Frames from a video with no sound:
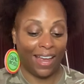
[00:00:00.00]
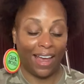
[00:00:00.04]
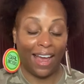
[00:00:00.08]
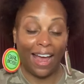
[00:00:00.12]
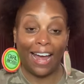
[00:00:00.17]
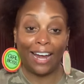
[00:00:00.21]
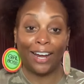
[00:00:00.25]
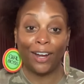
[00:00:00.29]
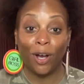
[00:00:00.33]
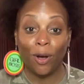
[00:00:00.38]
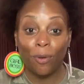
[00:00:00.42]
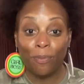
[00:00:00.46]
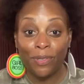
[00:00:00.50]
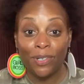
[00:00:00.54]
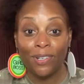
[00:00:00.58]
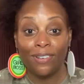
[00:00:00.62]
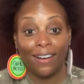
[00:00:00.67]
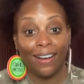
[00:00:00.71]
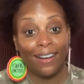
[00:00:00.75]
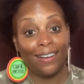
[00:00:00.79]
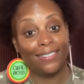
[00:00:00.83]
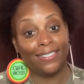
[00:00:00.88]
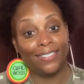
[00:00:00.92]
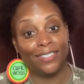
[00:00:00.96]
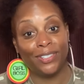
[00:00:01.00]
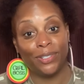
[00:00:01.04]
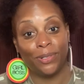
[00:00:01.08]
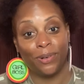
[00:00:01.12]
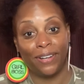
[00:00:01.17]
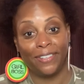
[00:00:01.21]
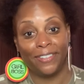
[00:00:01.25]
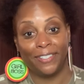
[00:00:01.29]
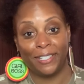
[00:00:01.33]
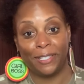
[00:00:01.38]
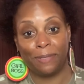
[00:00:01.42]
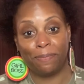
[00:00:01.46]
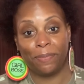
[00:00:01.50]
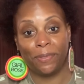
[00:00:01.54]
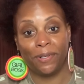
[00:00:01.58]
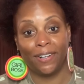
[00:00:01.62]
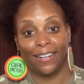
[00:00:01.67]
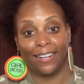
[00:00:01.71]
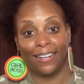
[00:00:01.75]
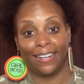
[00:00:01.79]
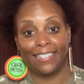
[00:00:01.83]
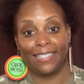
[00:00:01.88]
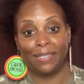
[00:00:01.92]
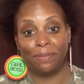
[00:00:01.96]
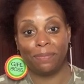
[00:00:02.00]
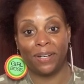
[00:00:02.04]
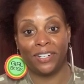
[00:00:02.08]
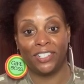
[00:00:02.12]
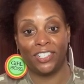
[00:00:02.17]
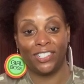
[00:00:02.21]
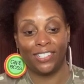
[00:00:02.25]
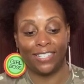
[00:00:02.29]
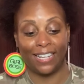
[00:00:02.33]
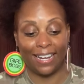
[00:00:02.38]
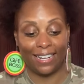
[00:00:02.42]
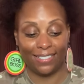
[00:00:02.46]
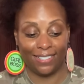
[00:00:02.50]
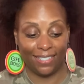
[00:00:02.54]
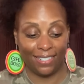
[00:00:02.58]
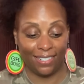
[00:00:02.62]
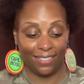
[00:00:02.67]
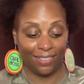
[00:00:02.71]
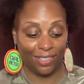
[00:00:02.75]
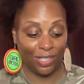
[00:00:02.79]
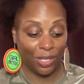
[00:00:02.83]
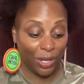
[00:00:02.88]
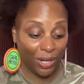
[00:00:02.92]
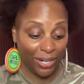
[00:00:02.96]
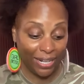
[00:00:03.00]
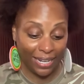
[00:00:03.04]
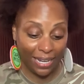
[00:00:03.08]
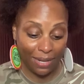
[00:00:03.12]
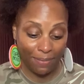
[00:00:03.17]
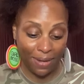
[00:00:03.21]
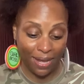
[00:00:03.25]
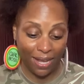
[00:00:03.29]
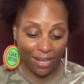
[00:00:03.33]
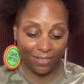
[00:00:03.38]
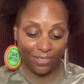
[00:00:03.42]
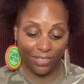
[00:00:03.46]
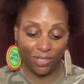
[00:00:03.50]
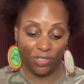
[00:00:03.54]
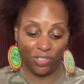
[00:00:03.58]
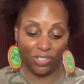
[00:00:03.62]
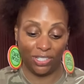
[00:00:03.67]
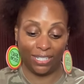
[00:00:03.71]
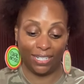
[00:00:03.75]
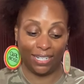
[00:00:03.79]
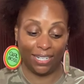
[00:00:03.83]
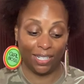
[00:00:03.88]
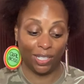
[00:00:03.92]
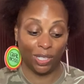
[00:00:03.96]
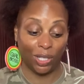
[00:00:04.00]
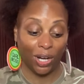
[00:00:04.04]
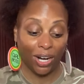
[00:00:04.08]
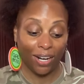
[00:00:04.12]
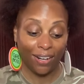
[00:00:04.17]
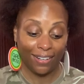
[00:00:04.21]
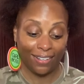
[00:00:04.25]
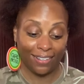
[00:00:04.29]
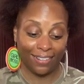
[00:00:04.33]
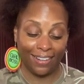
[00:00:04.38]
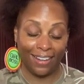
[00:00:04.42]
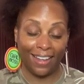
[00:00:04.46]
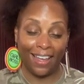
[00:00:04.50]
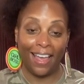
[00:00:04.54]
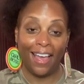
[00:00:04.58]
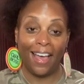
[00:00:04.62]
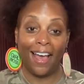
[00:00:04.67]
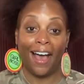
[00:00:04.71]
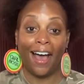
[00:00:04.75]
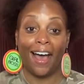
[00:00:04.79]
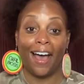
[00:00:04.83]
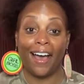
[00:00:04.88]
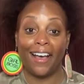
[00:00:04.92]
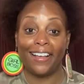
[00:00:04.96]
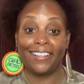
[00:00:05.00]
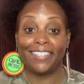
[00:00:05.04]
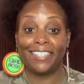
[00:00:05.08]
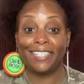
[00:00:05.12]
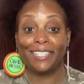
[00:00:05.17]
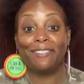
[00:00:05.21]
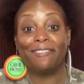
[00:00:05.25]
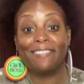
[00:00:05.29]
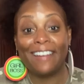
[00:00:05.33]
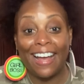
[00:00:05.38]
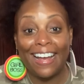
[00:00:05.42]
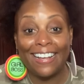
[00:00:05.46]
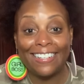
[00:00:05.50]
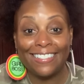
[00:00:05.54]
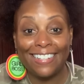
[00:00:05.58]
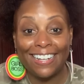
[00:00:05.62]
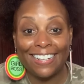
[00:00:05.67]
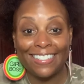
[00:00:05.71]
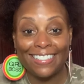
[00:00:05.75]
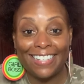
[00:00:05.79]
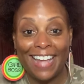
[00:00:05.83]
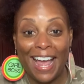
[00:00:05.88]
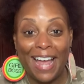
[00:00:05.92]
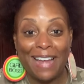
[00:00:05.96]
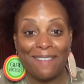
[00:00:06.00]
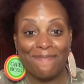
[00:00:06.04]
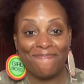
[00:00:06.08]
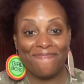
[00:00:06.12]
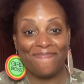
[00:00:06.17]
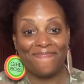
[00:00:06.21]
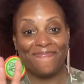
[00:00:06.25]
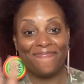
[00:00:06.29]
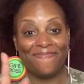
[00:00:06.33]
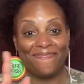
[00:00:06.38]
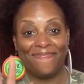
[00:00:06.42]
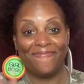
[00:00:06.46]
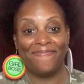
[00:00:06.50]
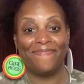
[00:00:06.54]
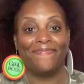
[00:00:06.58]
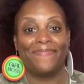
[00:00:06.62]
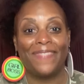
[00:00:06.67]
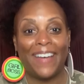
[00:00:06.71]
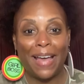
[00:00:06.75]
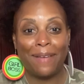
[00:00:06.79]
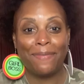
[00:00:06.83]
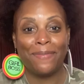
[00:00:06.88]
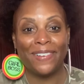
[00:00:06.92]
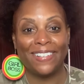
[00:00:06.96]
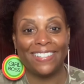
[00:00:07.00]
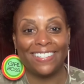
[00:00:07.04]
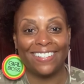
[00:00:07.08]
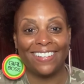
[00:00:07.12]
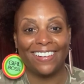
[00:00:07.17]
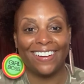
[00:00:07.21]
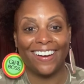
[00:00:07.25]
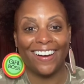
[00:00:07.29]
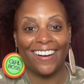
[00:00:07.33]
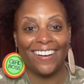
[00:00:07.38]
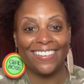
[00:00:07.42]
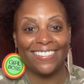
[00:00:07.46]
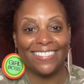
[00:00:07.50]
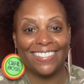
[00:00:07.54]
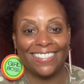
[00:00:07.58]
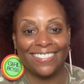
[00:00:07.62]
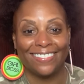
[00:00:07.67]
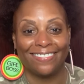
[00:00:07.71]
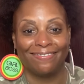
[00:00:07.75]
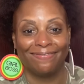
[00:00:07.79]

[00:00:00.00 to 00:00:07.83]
I hope you guys enjoyed this book as much as I did learning about Eugenie Clark. Uh, see you guys next time. Bye, boys and girls.